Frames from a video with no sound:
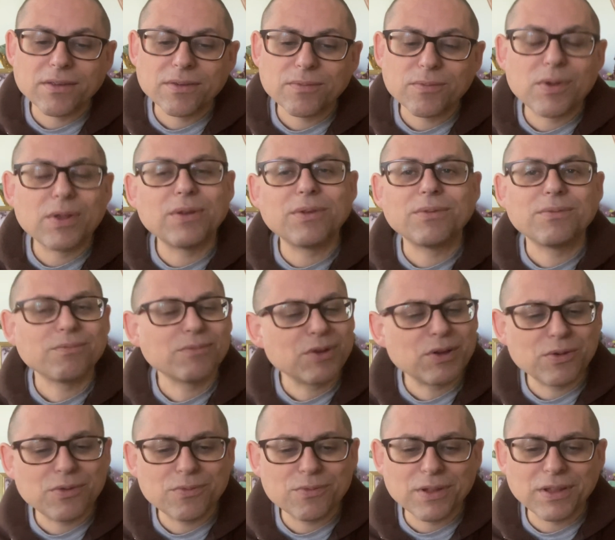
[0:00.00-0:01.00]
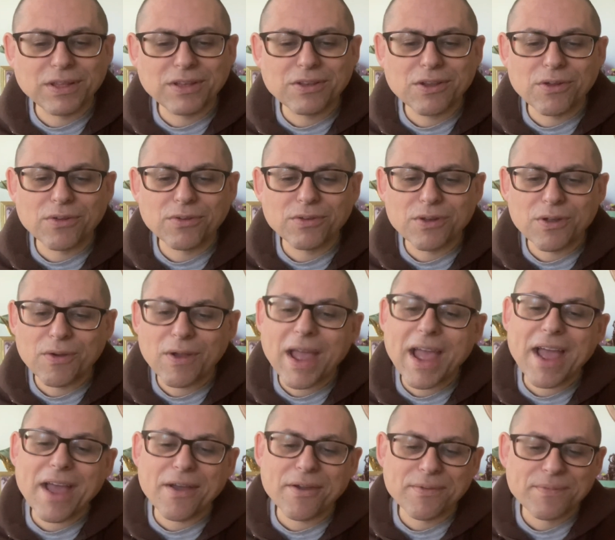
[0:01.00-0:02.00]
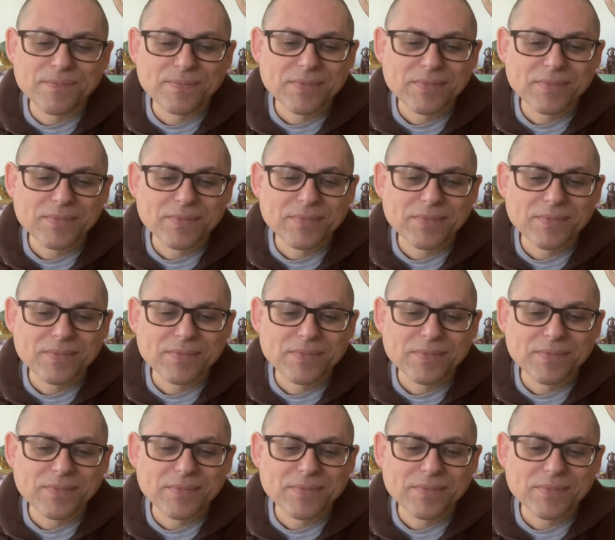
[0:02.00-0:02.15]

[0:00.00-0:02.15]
when we really don't know how.